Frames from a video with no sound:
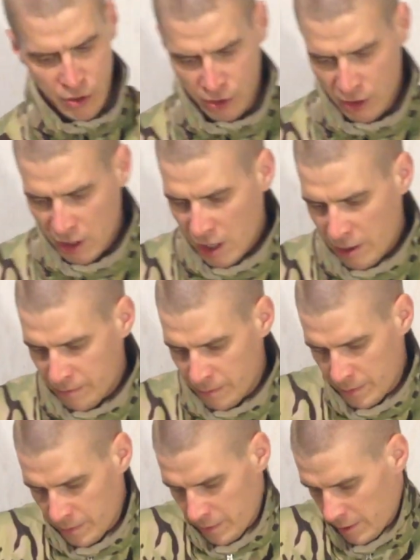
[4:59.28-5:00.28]
on the arm.
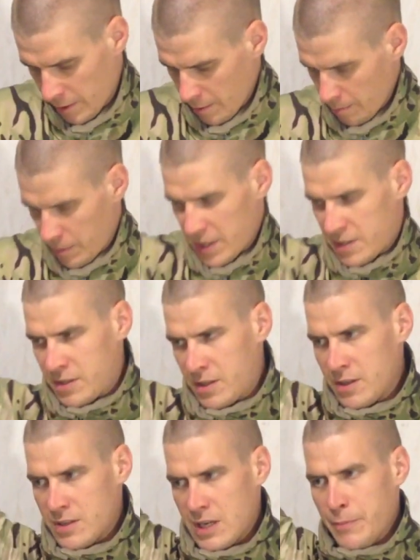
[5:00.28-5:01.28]
Kids
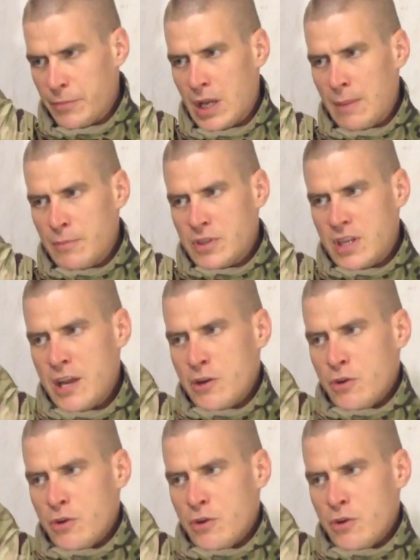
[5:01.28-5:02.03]
sometimes they